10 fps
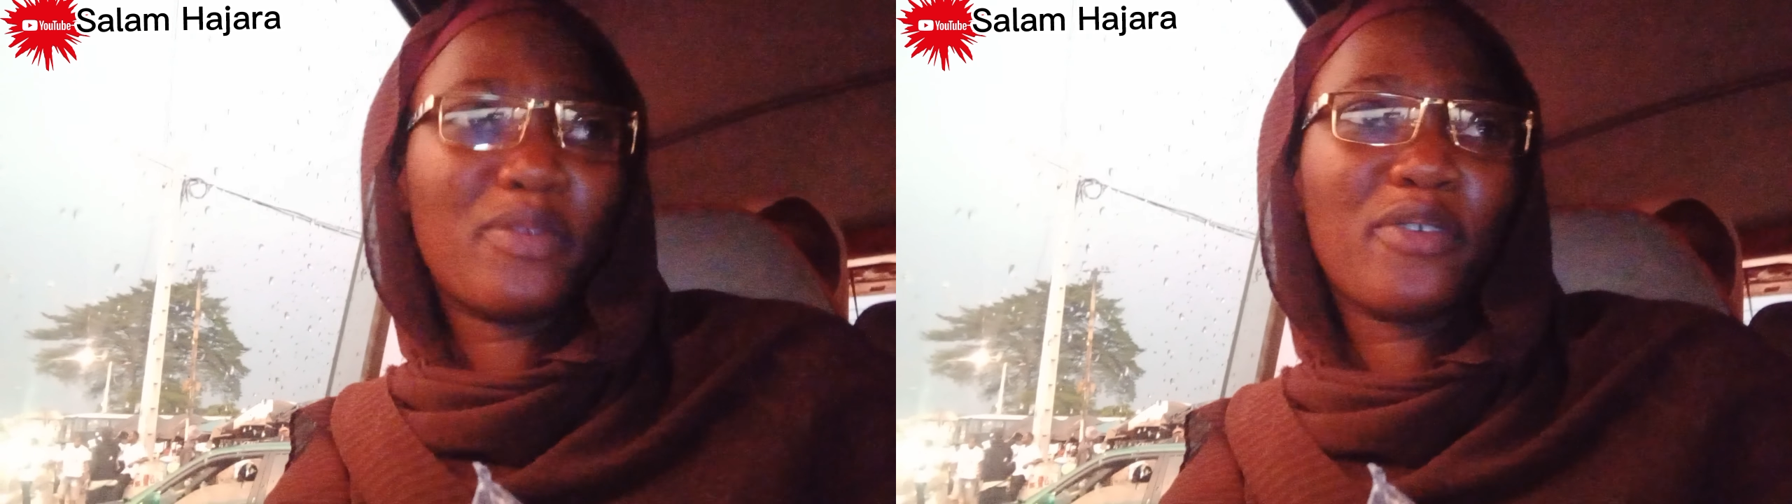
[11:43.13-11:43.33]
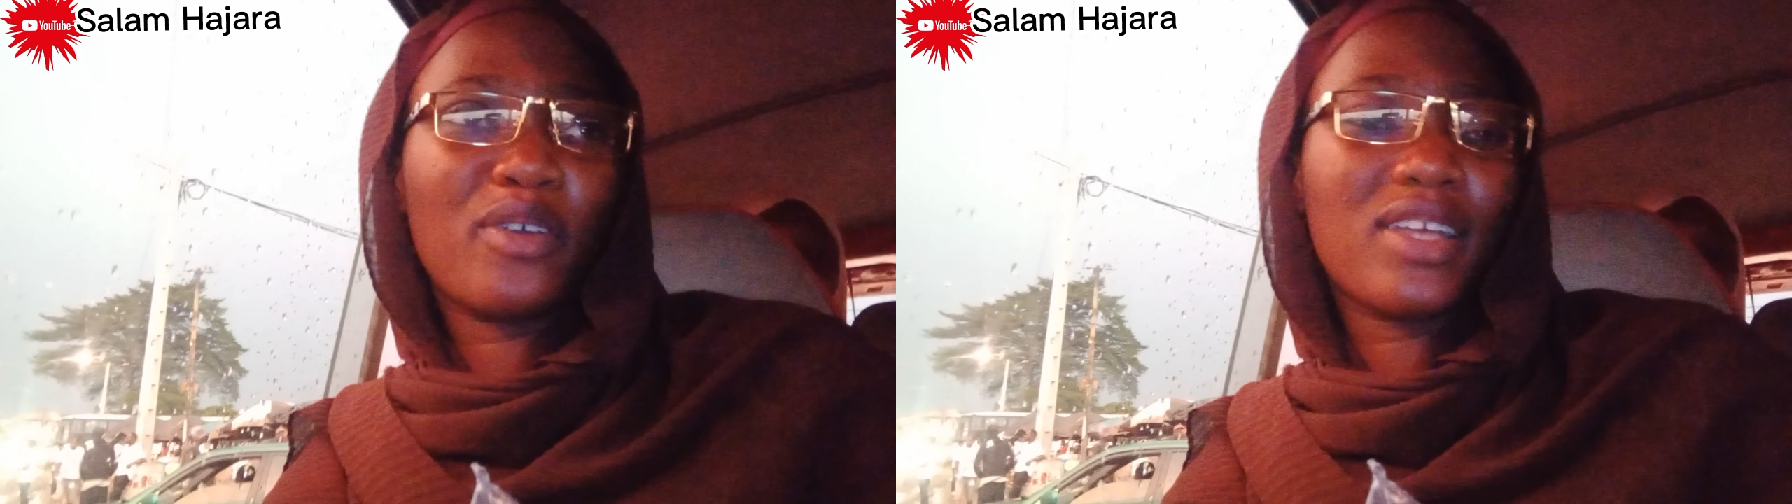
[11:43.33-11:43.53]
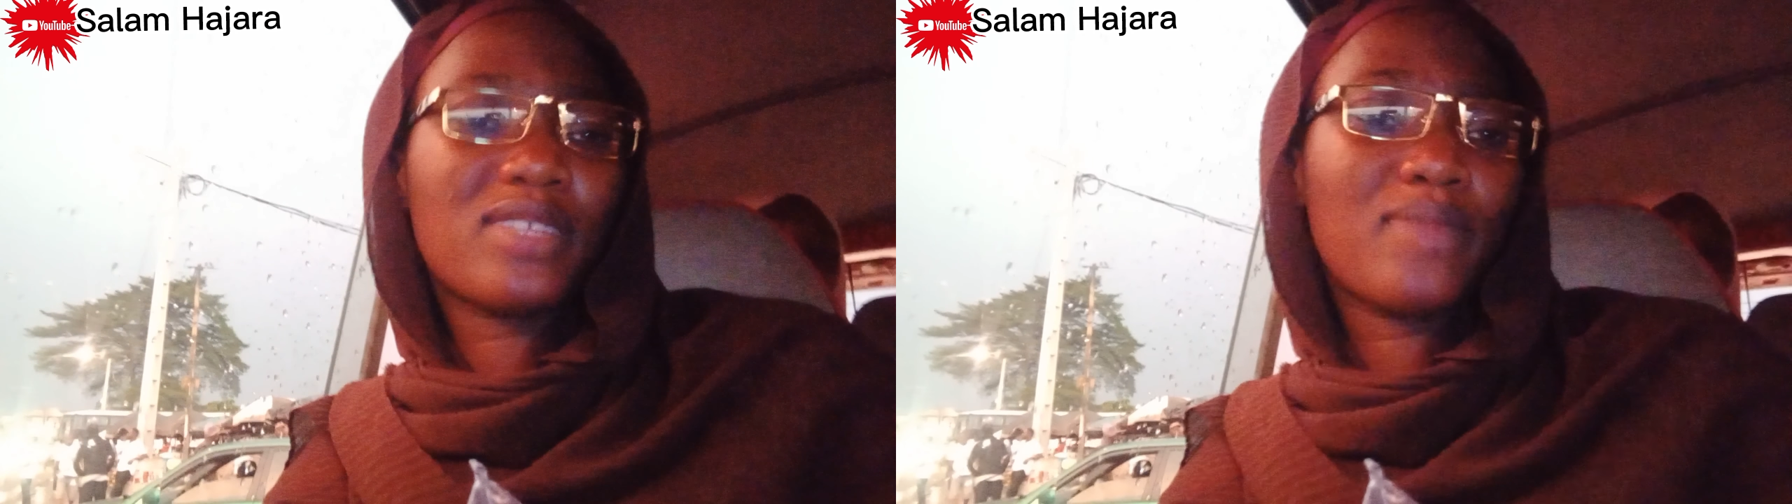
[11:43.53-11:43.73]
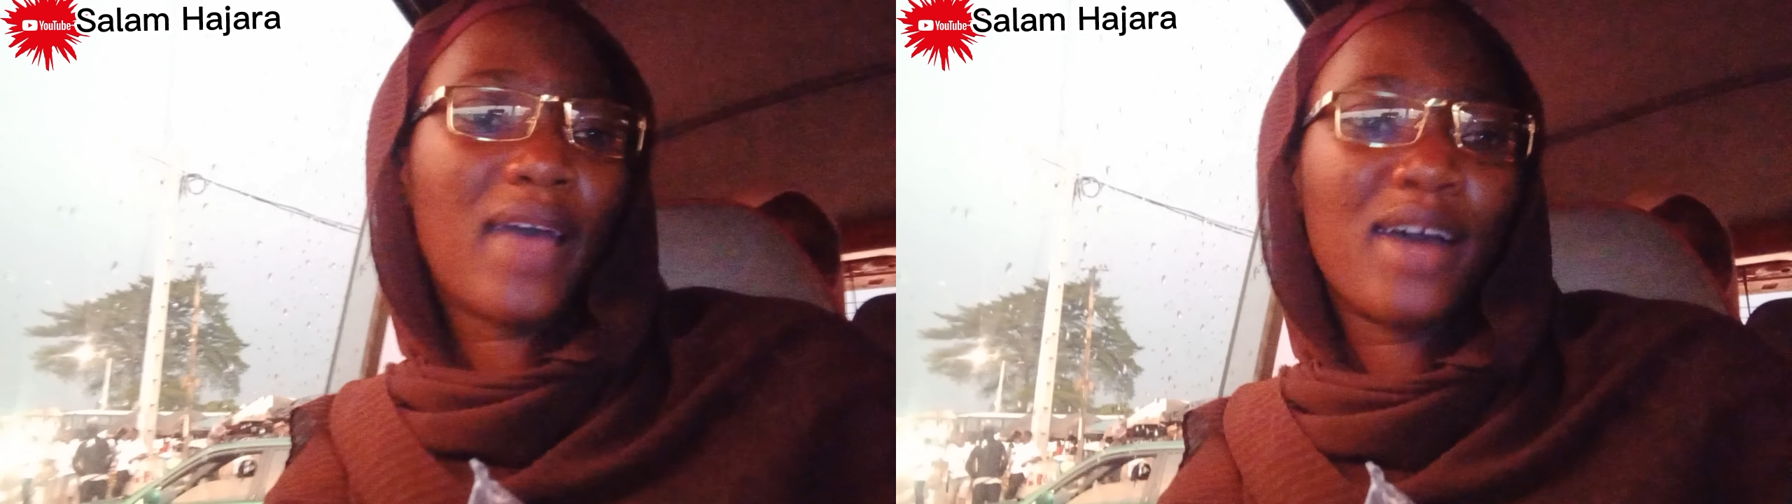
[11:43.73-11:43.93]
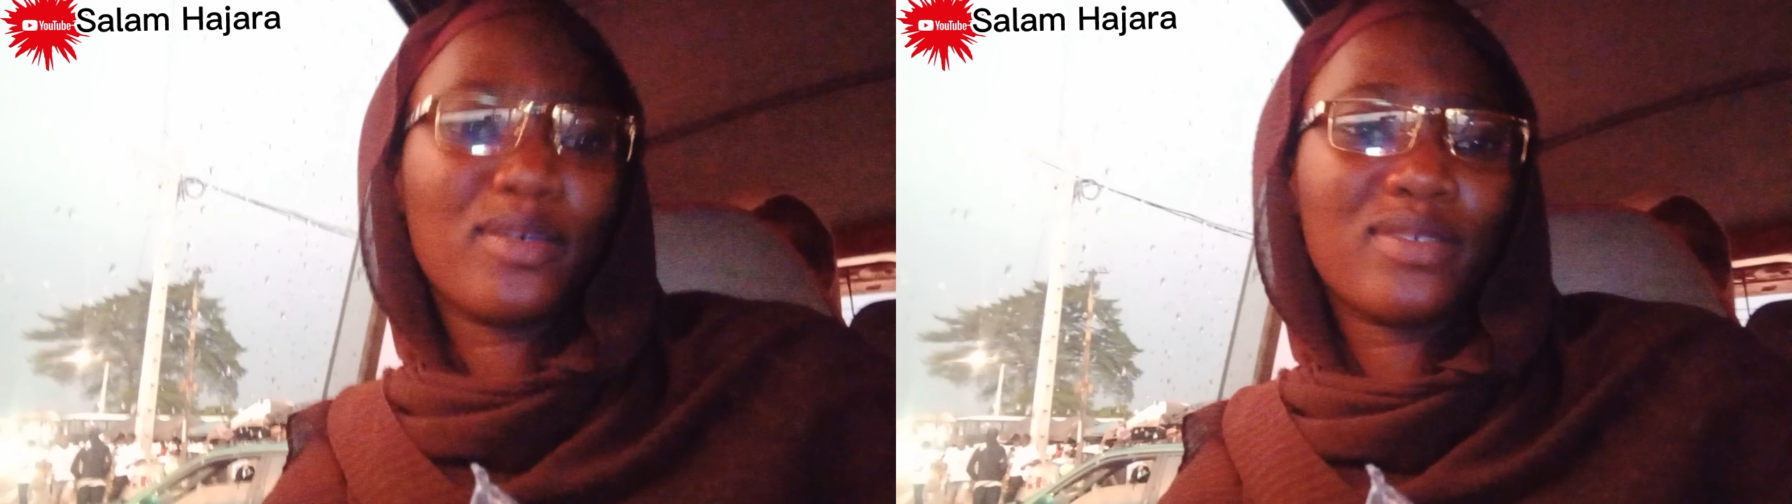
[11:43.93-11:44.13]
before you get to
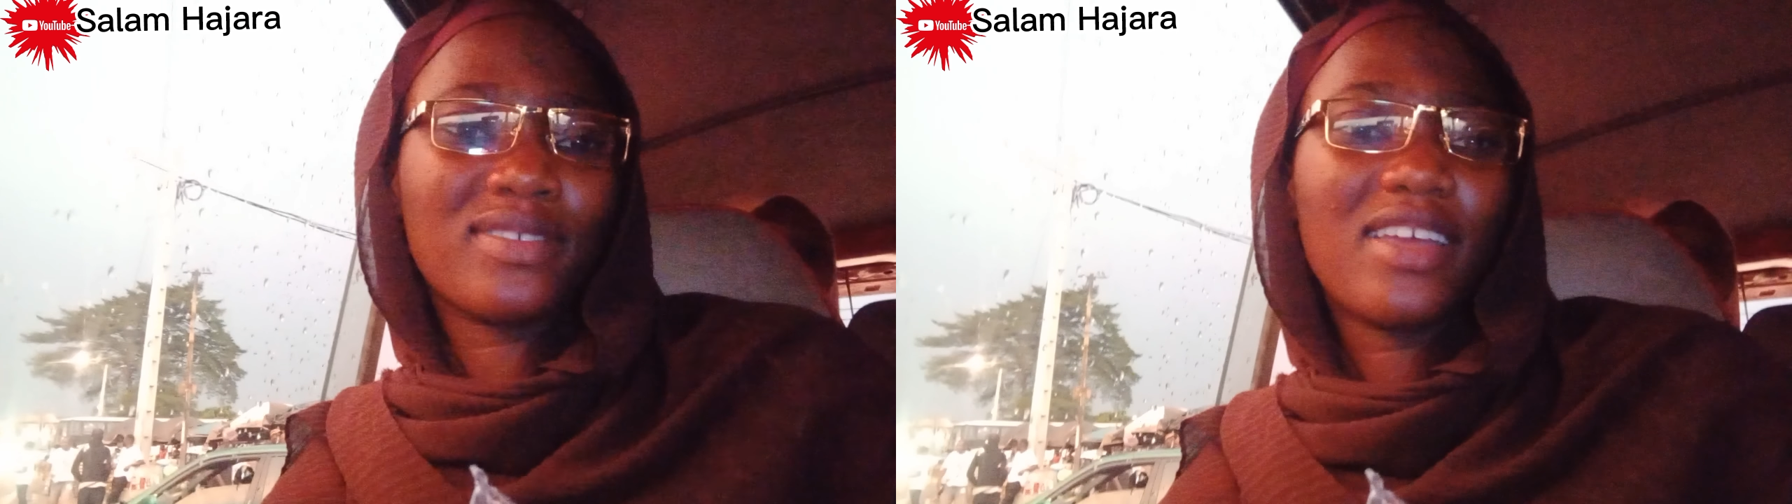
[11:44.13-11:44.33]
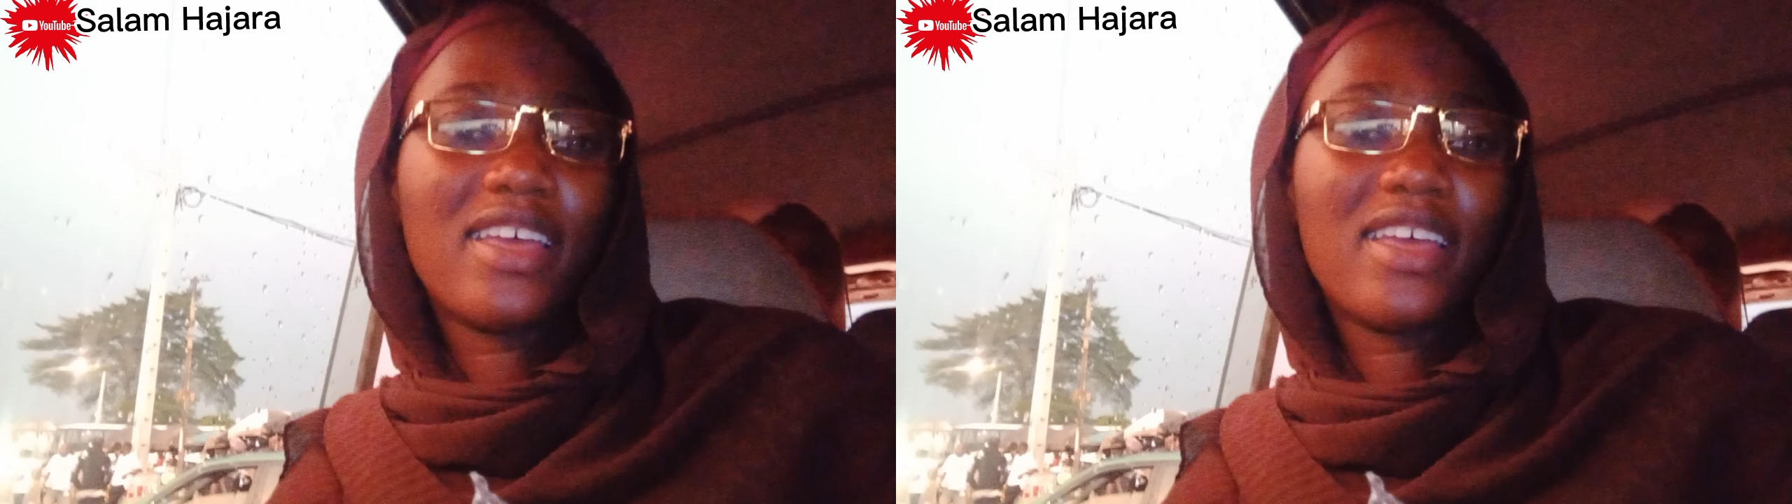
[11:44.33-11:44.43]
the house.